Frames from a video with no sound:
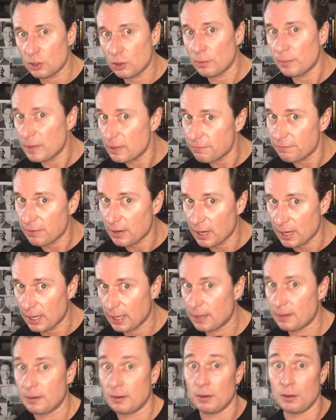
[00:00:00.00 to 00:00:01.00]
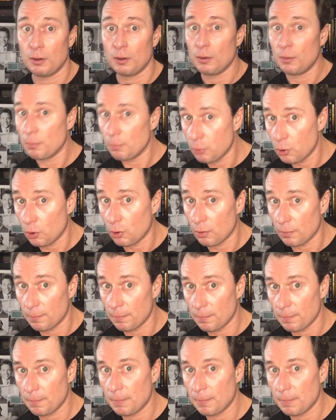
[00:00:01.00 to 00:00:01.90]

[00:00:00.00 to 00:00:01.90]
You'll be fine. Boom.